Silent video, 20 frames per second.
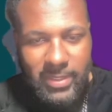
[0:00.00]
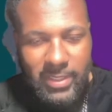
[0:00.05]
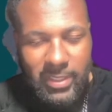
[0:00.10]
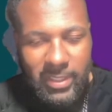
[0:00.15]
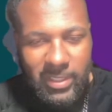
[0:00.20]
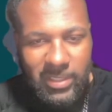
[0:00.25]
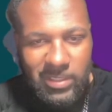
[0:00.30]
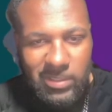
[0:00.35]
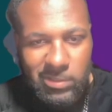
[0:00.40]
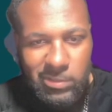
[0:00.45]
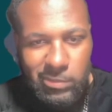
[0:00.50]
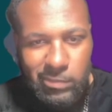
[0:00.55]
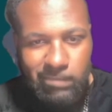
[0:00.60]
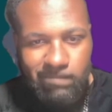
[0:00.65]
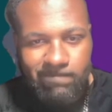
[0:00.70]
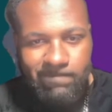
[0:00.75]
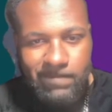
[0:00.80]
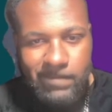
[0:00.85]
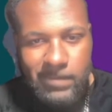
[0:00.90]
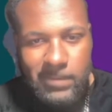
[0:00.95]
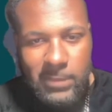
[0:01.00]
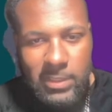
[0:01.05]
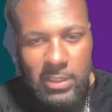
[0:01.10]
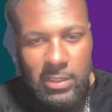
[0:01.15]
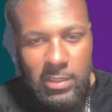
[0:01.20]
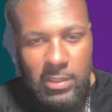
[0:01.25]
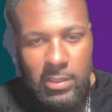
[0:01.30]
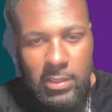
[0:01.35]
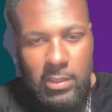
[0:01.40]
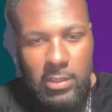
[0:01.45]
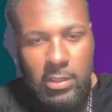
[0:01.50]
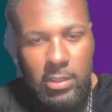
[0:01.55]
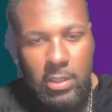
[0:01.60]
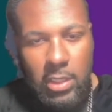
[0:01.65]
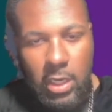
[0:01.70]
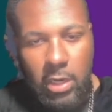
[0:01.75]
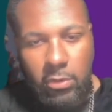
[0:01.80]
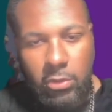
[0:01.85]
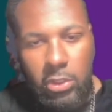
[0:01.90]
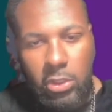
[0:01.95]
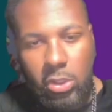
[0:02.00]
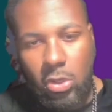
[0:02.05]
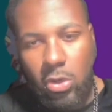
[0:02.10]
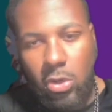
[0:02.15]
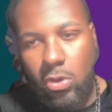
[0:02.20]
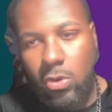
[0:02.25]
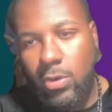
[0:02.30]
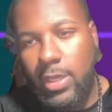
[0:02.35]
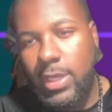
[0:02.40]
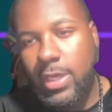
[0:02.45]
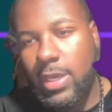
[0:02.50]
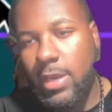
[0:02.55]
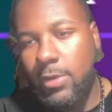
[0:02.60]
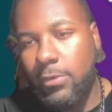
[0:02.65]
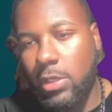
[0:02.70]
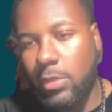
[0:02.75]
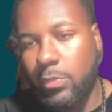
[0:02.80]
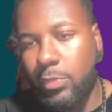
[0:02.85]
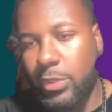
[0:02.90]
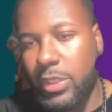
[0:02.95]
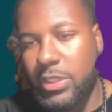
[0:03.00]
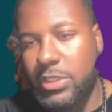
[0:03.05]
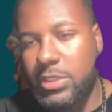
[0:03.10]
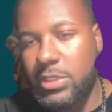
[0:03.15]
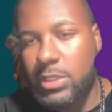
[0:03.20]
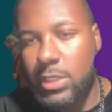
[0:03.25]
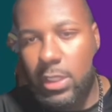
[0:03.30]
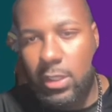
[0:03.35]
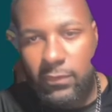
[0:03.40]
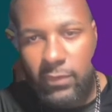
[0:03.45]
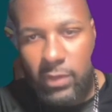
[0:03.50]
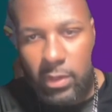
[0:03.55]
I'm gonna play it safe.